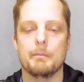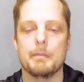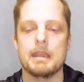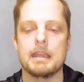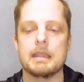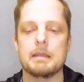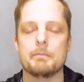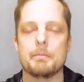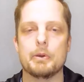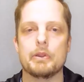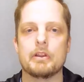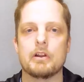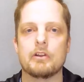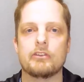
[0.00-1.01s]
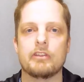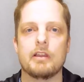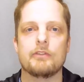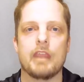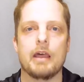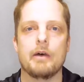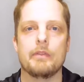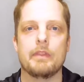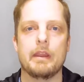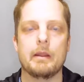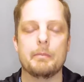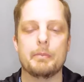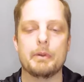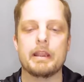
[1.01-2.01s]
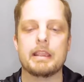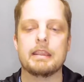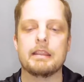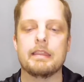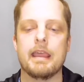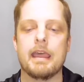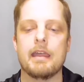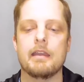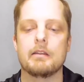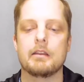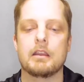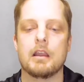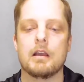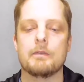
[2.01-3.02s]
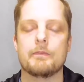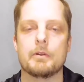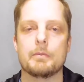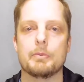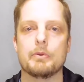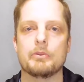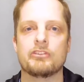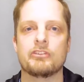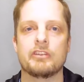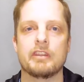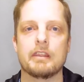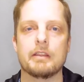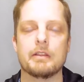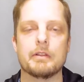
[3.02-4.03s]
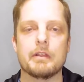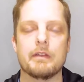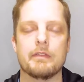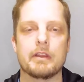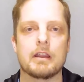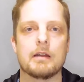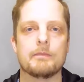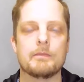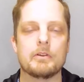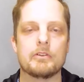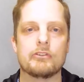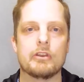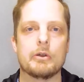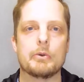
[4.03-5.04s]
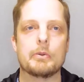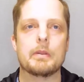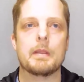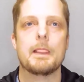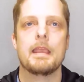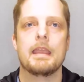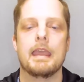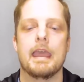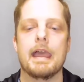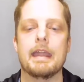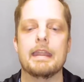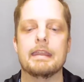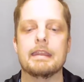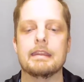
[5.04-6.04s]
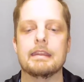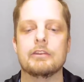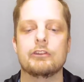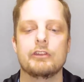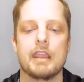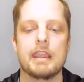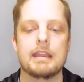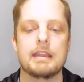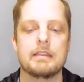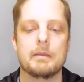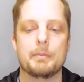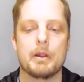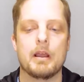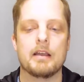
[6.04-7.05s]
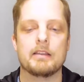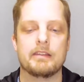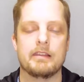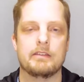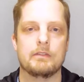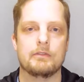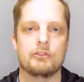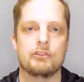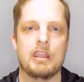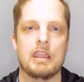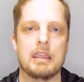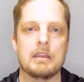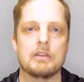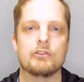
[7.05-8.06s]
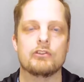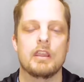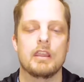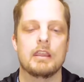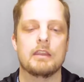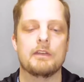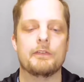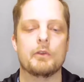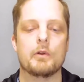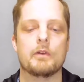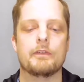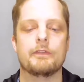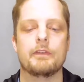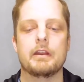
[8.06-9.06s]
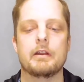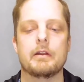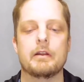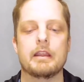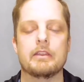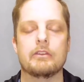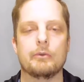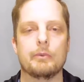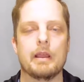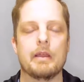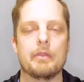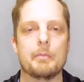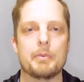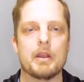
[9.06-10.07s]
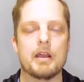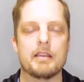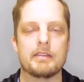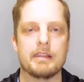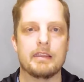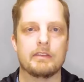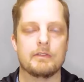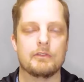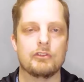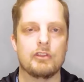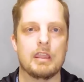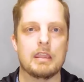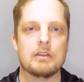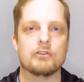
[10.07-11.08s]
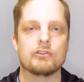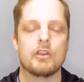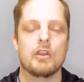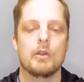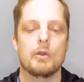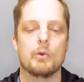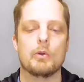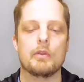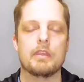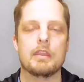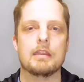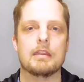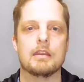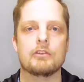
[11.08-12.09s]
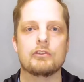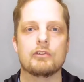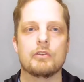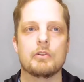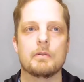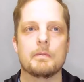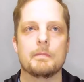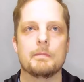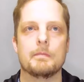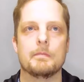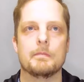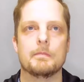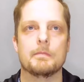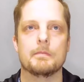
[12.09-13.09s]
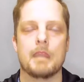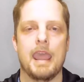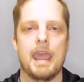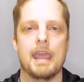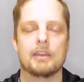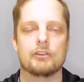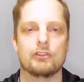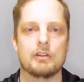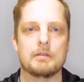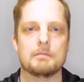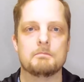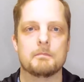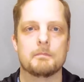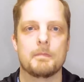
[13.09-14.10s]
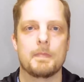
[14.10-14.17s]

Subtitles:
meaning putting ourselves out there, breaking that comfortable seal of the comfort zone, and initiating the process of change, if your fear is around the process of change or the initial action,